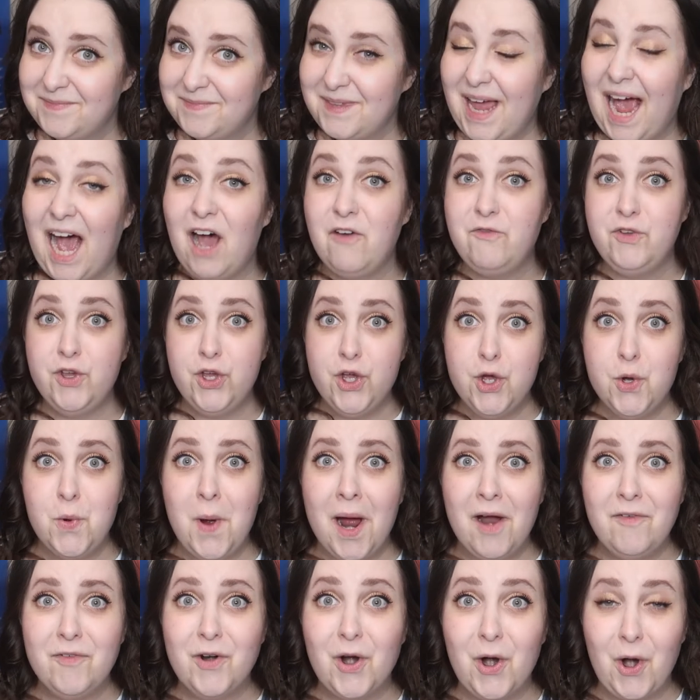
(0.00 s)
Have you
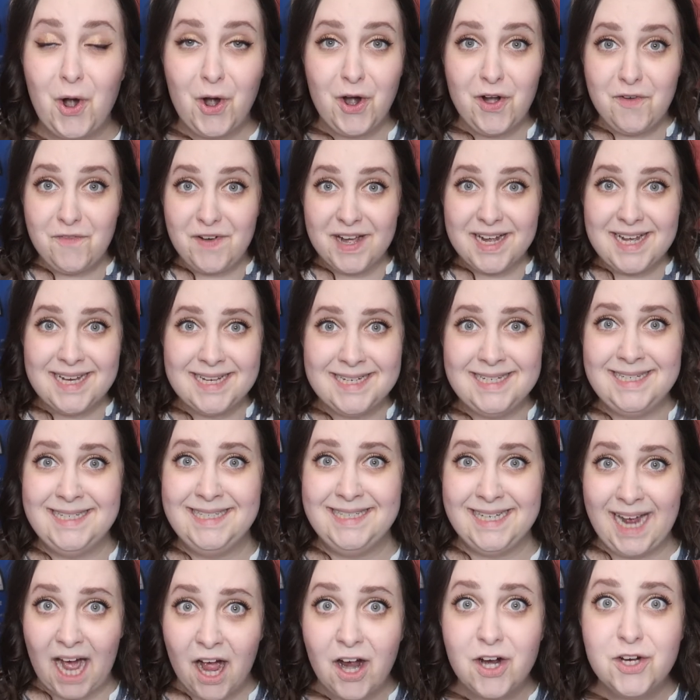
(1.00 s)
ever heard of a
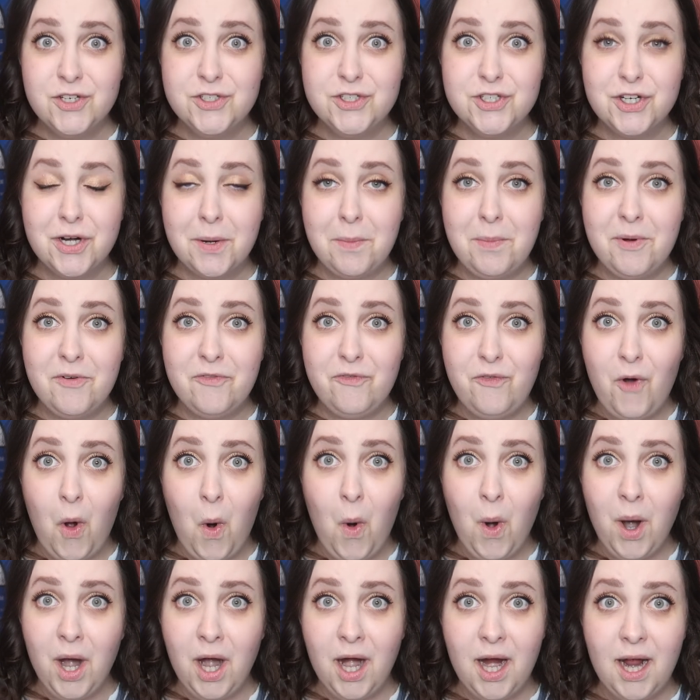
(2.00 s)
conductor
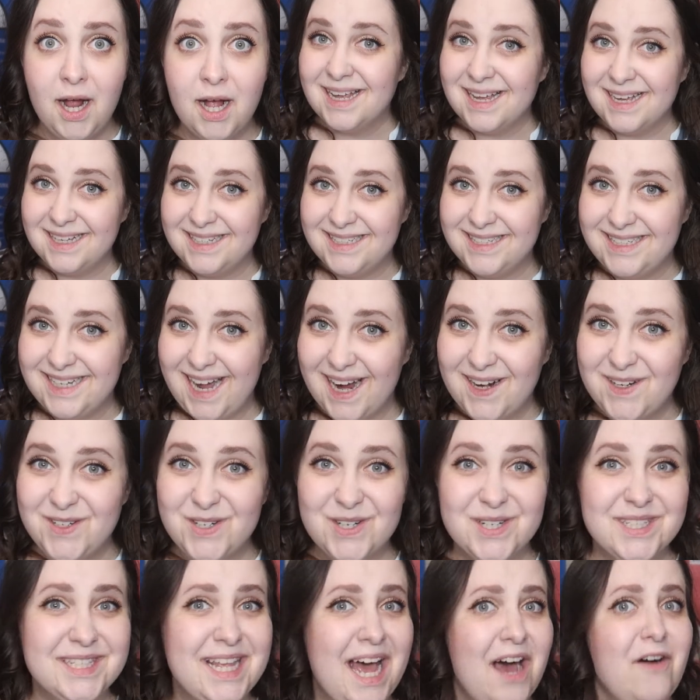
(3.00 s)
before?
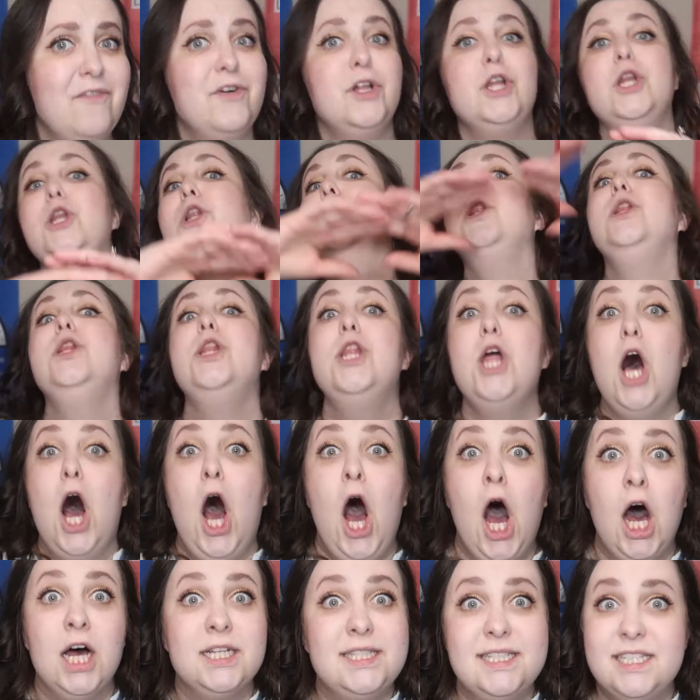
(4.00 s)
Conductors have
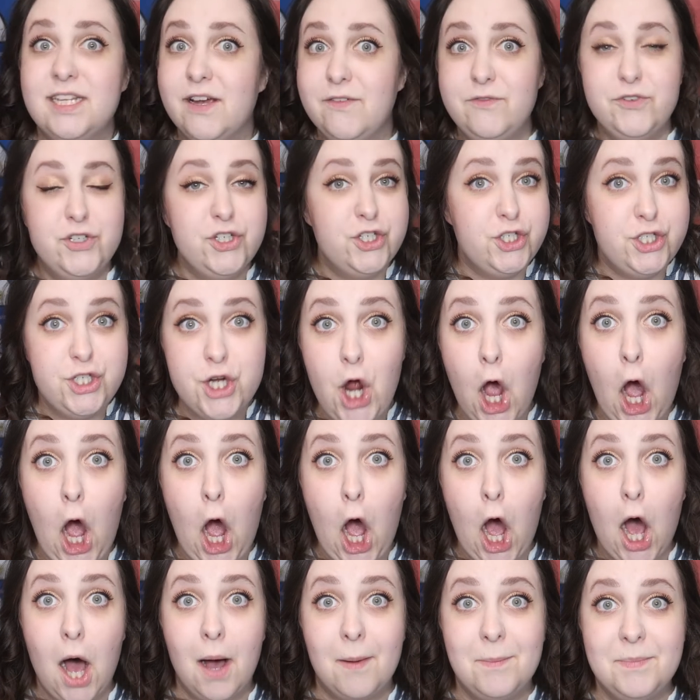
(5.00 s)
lots of
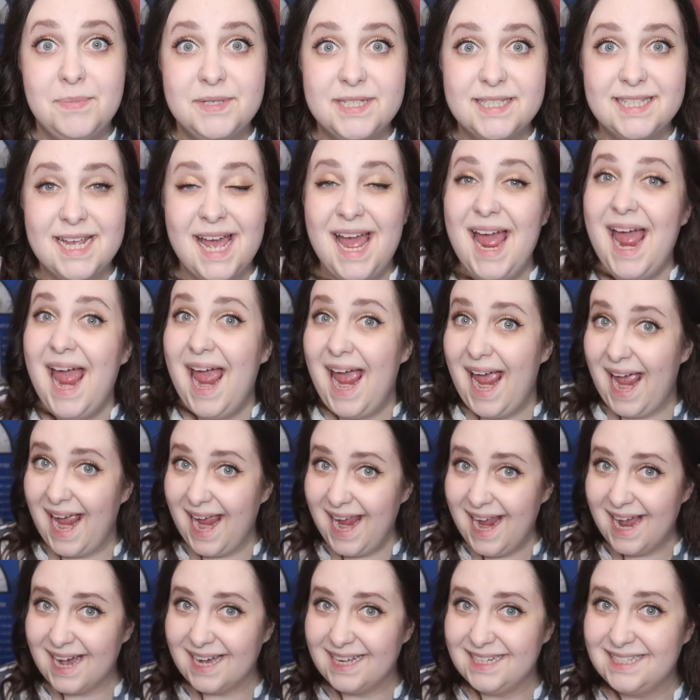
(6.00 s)
jobs
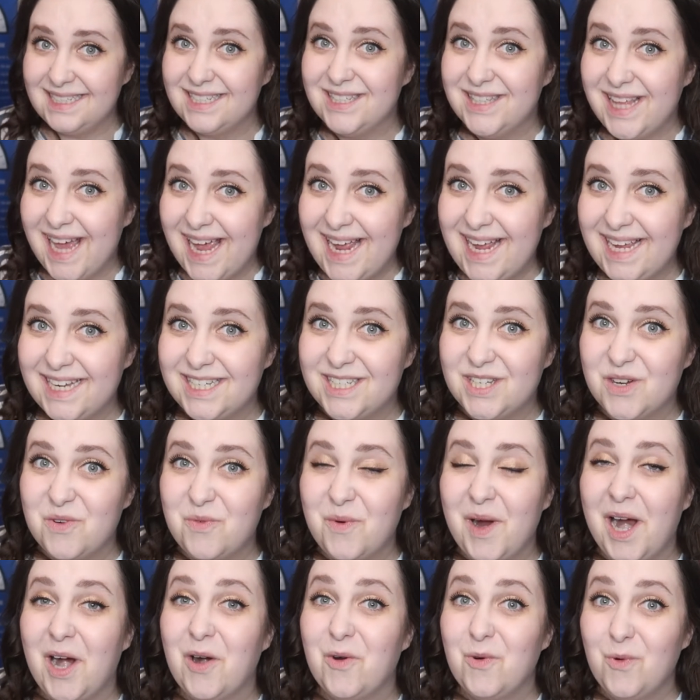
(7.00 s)
and they get to
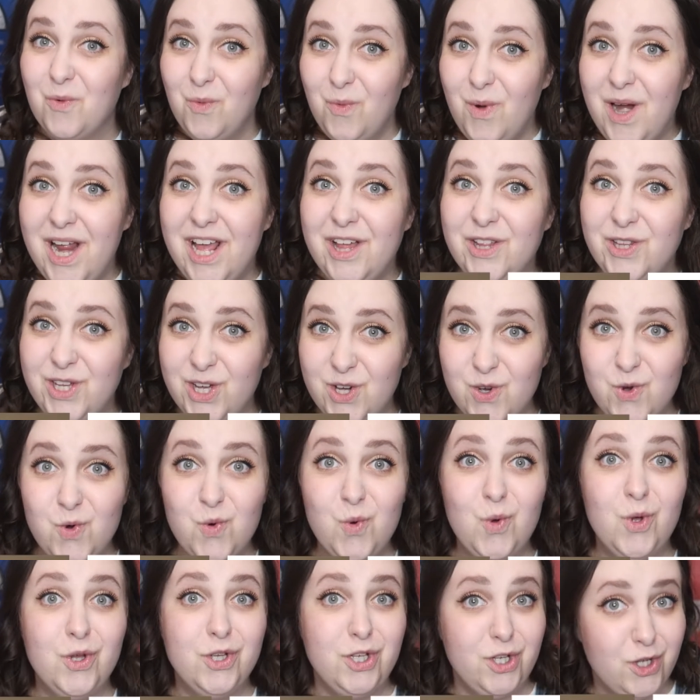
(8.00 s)
wear really
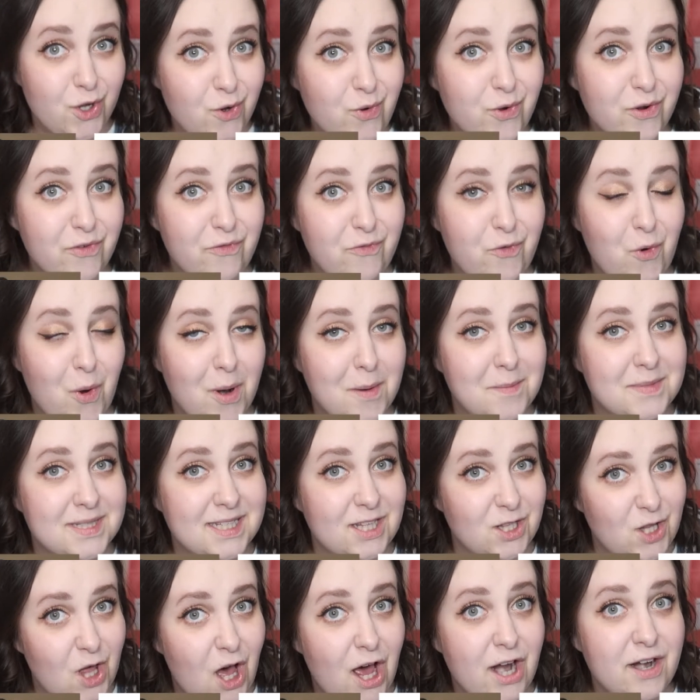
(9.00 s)
cool uniforms a
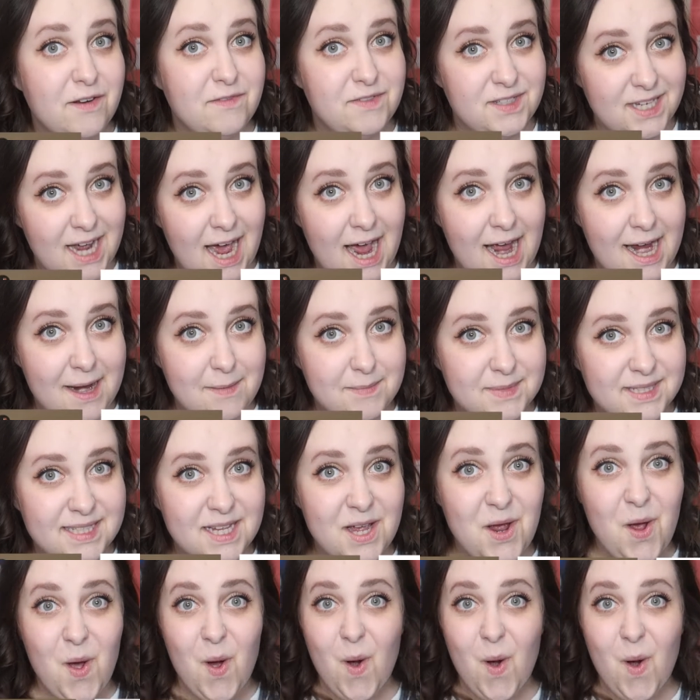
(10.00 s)
lot of times.